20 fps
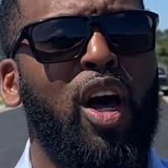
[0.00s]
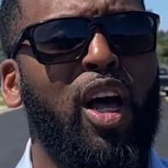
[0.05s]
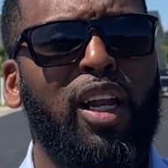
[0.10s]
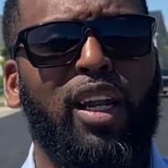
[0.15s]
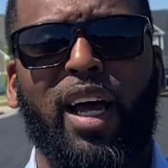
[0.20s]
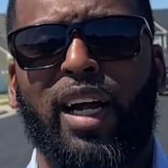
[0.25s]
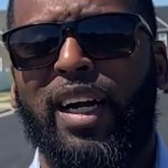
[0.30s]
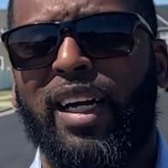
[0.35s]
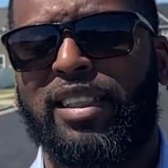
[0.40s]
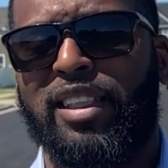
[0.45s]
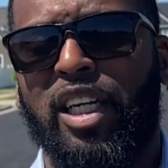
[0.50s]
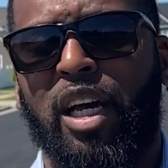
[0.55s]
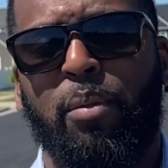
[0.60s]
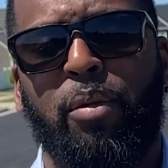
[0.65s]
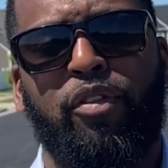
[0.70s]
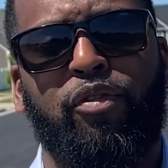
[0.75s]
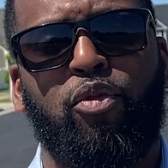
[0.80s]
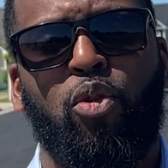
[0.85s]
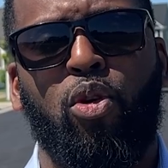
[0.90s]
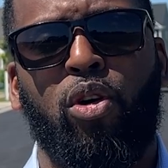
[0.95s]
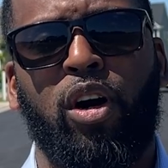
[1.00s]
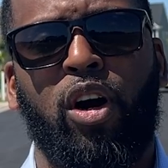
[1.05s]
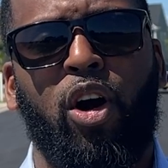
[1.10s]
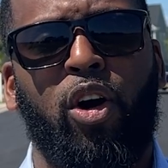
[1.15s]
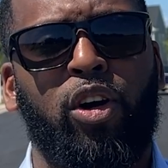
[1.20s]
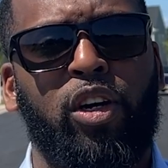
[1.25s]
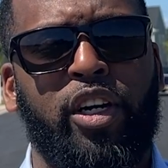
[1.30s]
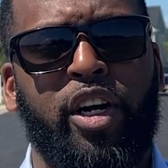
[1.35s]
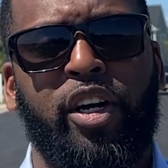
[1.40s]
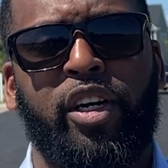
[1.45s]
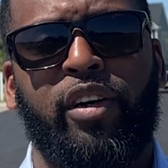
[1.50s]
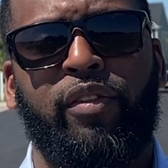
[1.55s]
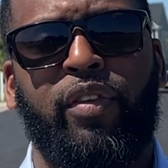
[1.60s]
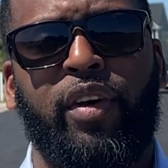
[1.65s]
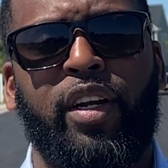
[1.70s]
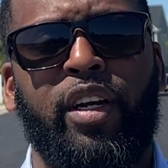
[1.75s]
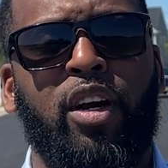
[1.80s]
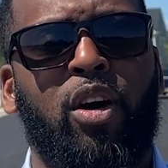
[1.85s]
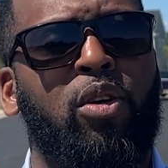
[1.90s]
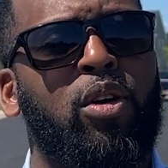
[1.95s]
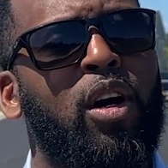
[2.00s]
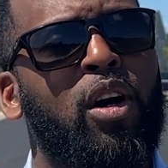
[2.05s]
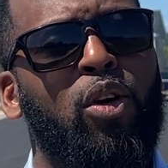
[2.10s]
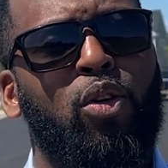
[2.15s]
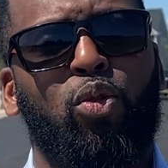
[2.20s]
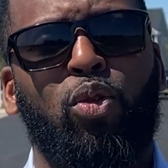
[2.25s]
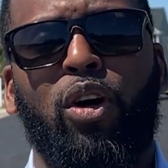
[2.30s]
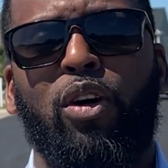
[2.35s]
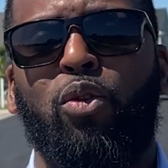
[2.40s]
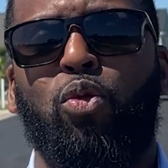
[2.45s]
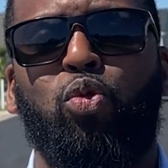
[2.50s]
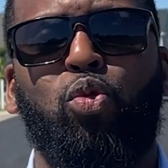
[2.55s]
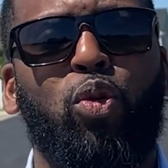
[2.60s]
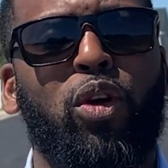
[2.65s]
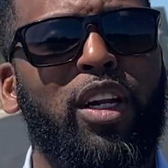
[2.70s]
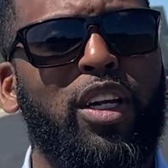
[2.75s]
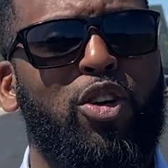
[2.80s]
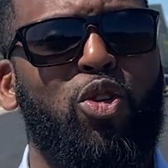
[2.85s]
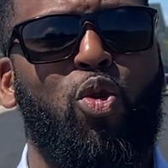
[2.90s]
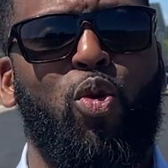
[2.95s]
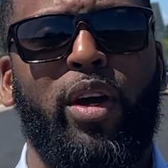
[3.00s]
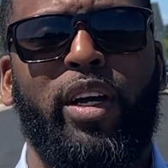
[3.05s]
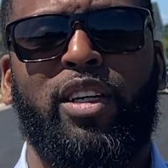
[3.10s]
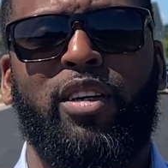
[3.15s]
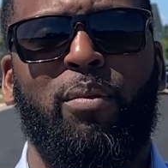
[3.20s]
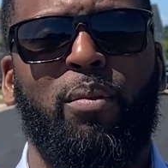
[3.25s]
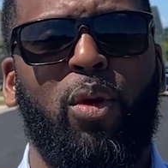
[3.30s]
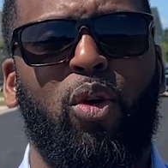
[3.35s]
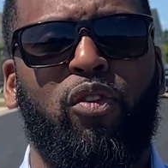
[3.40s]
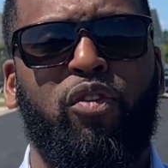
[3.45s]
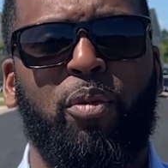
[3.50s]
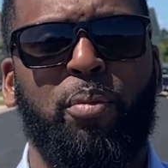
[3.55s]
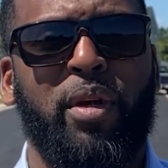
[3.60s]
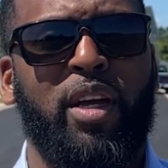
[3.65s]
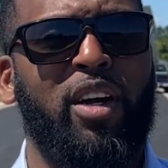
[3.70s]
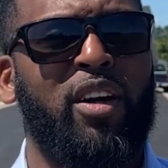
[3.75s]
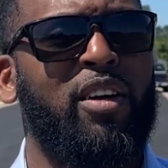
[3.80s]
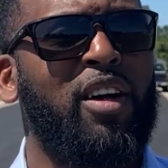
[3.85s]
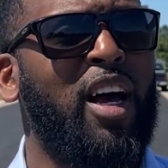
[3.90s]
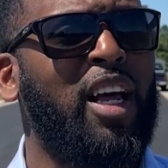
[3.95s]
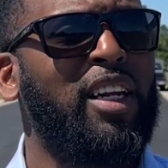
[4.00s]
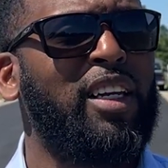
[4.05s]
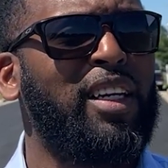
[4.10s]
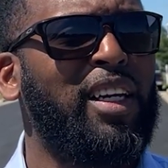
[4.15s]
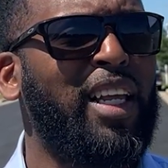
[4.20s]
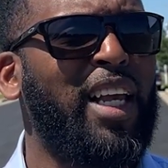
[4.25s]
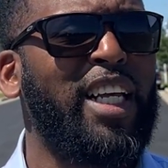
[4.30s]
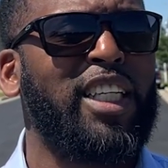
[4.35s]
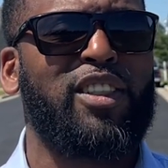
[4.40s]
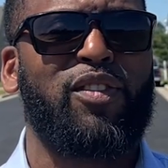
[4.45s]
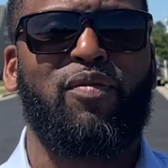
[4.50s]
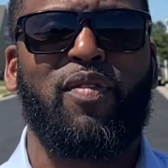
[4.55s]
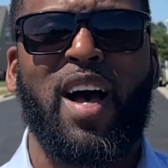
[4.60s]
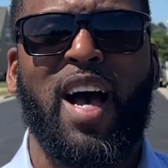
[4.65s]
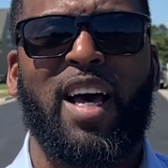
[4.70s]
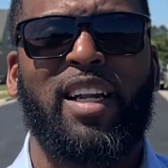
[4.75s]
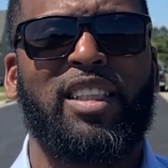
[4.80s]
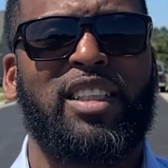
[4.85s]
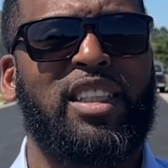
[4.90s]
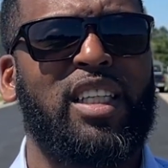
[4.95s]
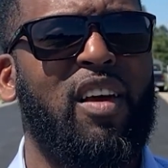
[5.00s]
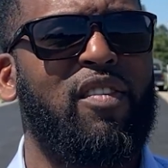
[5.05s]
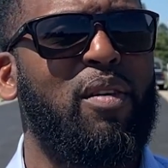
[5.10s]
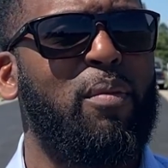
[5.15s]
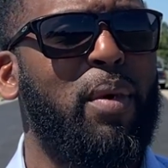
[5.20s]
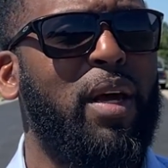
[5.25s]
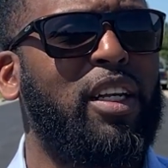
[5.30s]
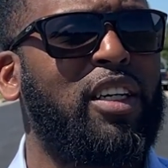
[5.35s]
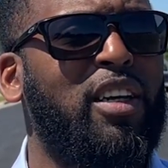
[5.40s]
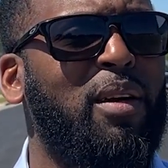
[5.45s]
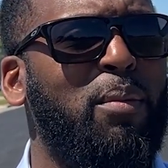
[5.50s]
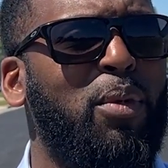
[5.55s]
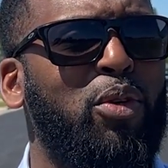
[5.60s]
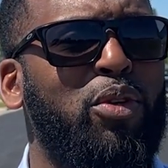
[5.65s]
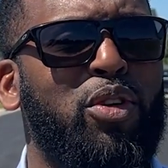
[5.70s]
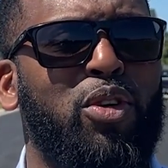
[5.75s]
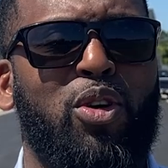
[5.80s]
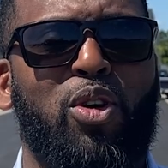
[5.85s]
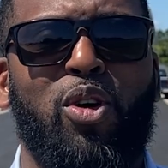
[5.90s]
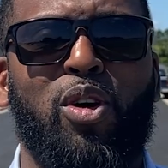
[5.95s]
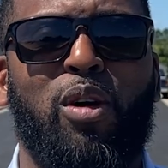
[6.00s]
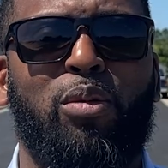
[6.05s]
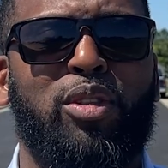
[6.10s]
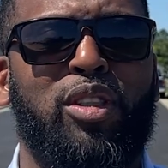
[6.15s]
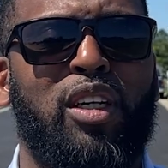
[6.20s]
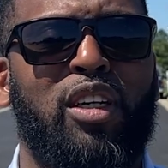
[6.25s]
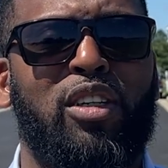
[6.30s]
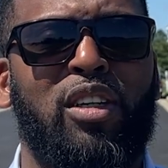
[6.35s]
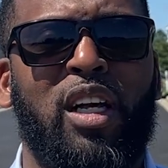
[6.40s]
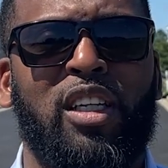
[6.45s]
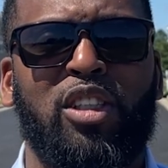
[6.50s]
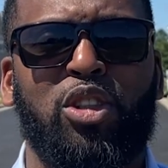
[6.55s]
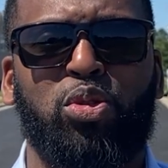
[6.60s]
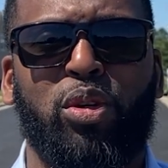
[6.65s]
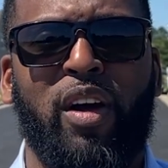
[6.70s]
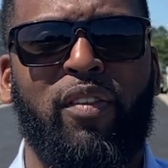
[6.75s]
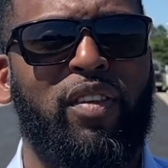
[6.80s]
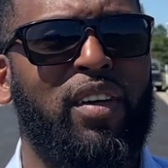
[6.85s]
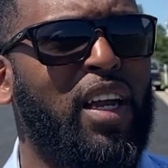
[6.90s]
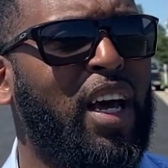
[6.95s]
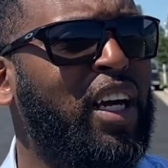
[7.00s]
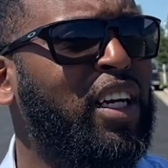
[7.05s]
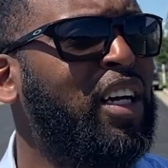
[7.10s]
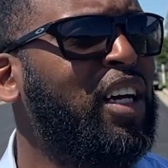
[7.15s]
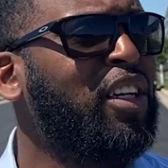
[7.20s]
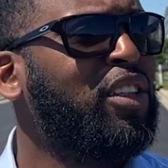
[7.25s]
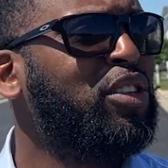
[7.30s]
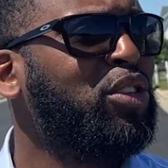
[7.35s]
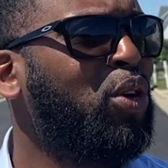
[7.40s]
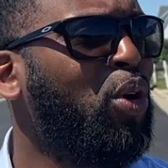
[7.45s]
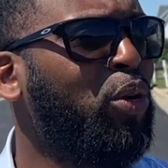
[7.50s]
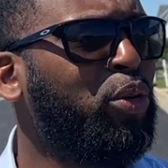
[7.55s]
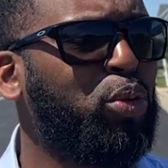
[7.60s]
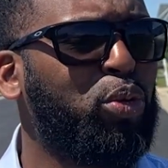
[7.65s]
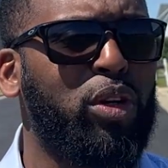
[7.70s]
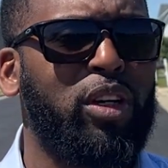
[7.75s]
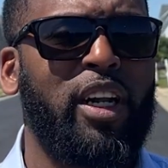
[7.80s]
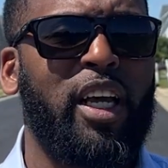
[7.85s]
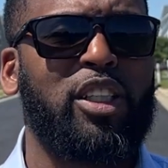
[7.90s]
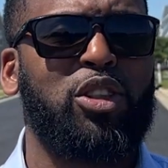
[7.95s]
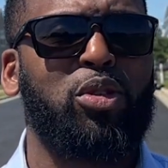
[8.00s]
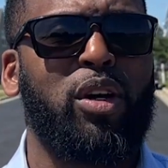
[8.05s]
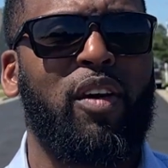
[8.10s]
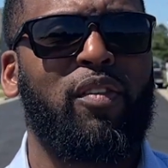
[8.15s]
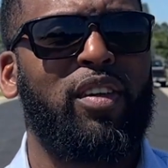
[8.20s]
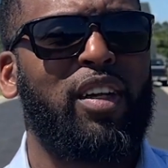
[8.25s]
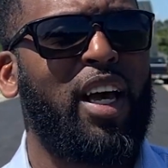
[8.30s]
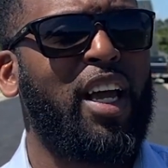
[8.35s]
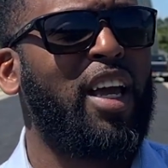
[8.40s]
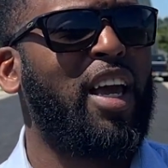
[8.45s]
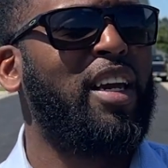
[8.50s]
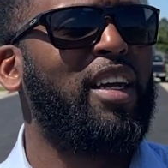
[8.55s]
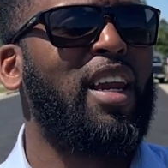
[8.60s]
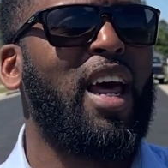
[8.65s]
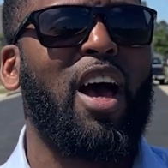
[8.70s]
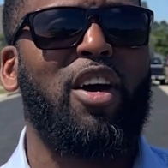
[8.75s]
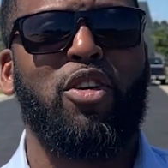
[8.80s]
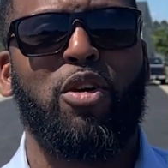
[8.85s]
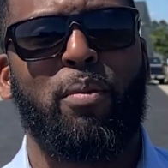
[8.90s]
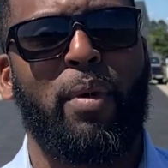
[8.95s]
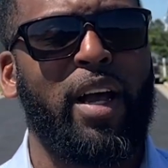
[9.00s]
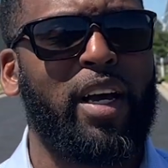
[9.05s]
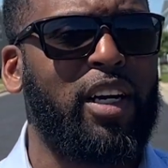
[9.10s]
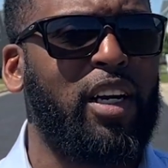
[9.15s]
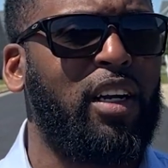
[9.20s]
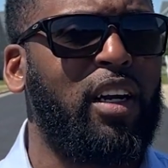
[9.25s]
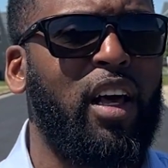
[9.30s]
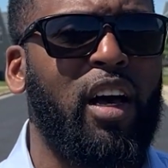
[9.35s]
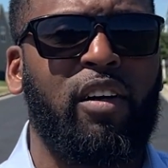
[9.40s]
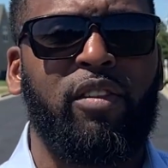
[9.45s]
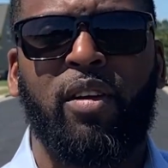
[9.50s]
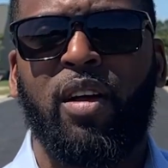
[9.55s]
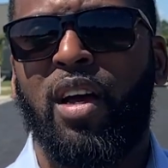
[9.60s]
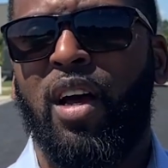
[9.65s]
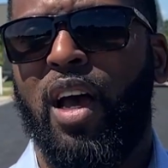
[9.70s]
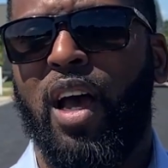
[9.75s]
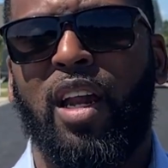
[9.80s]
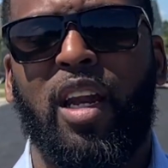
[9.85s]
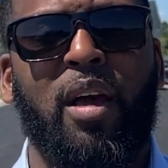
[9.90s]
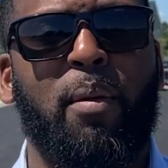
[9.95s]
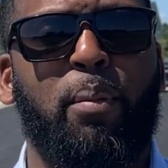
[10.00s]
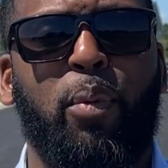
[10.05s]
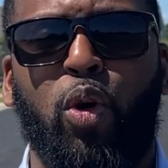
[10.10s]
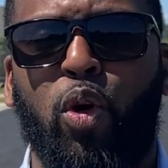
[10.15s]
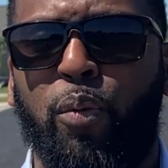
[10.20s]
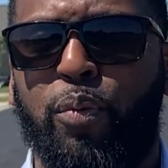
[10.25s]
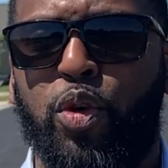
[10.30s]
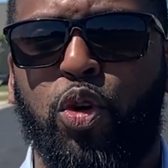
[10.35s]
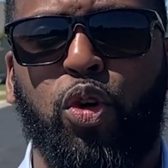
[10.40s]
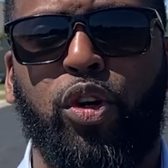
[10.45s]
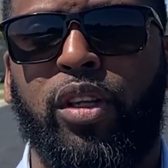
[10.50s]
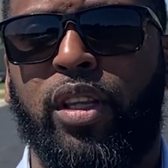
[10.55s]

Like I said before earlier in the video, a really quick commute from here, at least 5 to 7 minute commute. You go up to another traffic light, go through the next traffic light, and now you're making a left, and then boom, you're